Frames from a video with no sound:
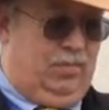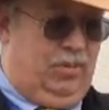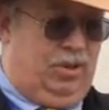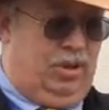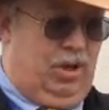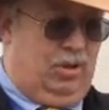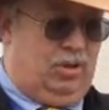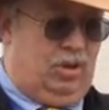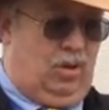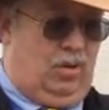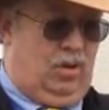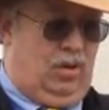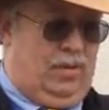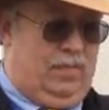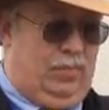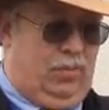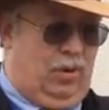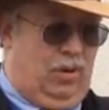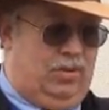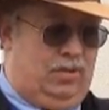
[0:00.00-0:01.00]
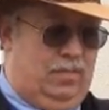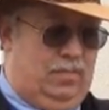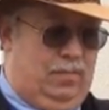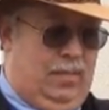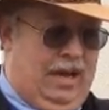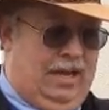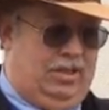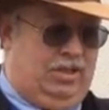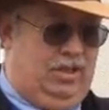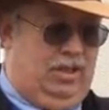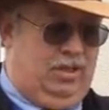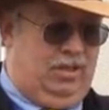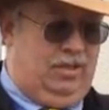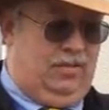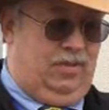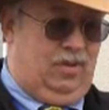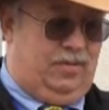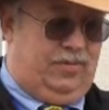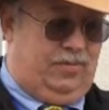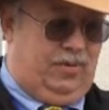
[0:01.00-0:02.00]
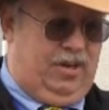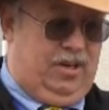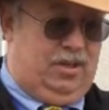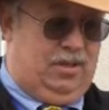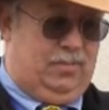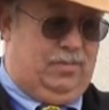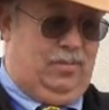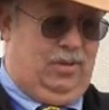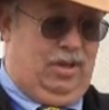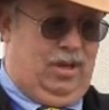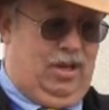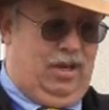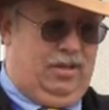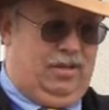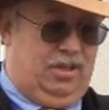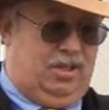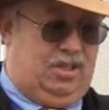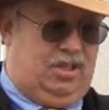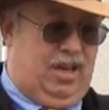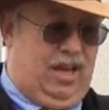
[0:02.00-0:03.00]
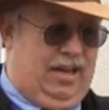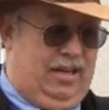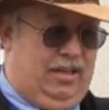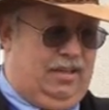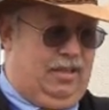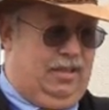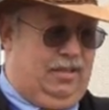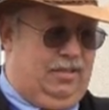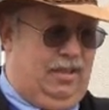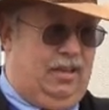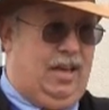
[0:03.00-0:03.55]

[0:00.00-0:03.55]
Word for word: but those all important bastions of your freedom the state,